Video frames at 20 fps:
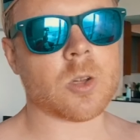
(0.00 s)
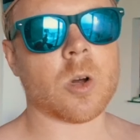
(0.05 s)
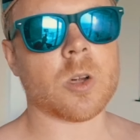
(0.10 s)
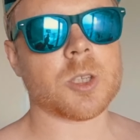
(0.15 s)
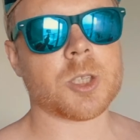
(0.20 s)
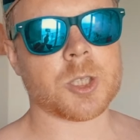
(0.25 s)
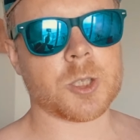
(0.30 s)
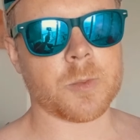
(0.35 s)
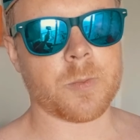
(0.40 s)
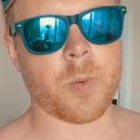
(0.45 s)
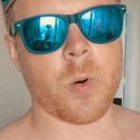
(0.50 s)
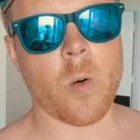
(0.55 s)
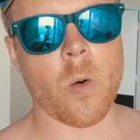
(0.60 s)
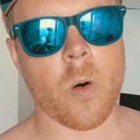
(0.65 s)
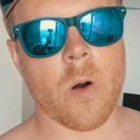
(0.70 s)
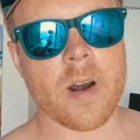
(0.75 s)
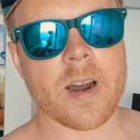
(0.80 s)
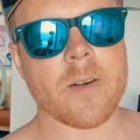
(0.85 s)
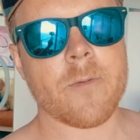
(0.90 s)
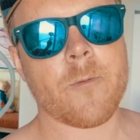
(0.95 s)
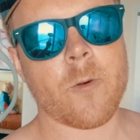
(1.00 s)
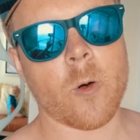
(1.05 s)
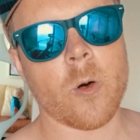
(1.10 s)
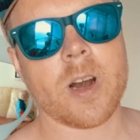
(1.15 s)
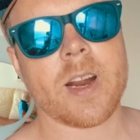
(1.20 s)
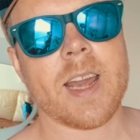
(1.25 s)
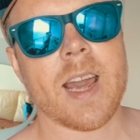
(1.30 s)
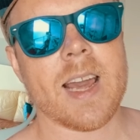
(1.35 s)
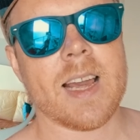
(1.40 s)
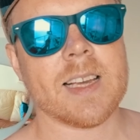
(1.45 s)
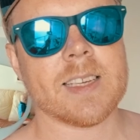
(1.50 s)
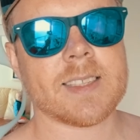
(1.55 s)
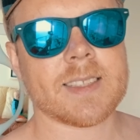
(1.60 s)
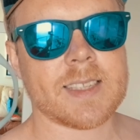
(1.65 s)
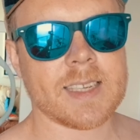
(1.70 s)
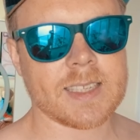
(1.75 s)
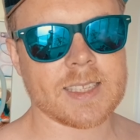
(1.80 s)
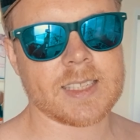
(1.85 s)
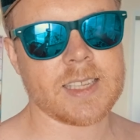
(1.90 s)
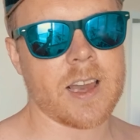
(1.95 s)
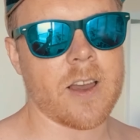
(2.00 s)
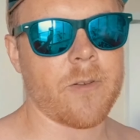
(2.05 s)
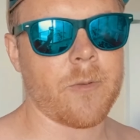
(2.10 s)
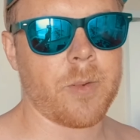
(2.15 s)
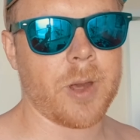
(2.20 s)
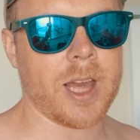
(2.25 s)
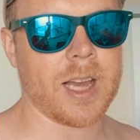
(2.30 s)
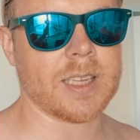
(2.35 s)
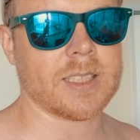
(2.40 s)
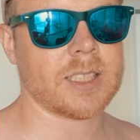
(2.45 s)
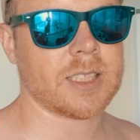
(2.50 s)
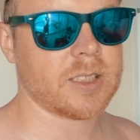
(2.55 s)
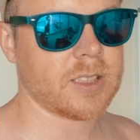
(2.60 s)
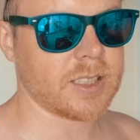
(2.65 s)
not support four K sixty F P S,